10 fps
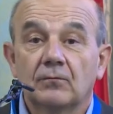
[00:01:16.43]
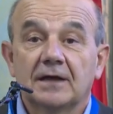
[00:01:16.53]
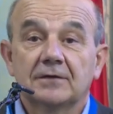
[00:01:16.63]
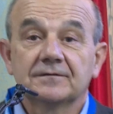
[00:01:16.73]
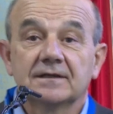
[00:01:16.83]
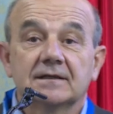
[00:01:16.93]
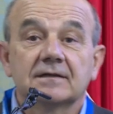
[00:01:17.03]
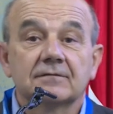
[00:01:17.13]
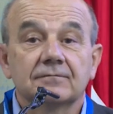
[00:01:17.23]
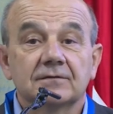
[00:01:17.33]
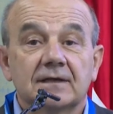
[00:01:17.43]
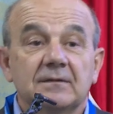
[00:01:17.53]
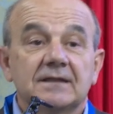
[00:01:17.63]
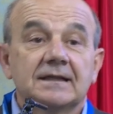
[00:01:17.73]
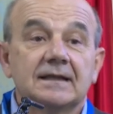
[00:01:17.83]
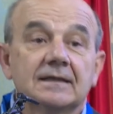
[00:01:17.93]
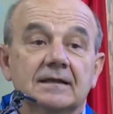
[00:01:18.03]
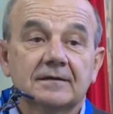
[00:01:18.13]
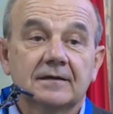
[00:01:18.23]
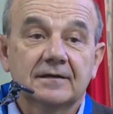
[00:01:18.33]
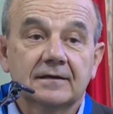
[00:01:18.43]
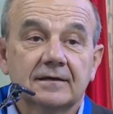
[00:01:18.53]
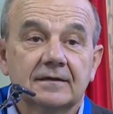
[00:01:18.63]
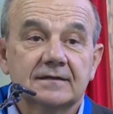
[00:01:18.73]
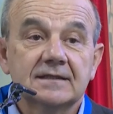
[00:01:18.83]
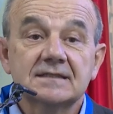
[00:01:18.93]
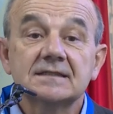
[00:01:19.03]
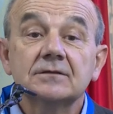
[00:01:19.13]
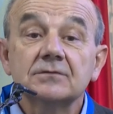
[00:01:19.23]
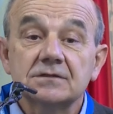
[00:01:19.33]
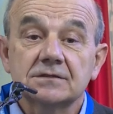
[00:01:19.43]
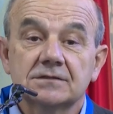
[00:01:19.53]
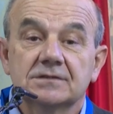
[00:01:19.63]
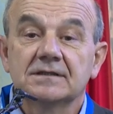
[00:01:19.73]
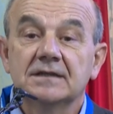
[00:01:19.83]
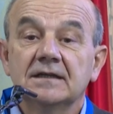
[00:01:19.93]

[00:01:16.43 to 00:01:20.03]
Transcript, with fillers: one of the fundamental uh, uh institutions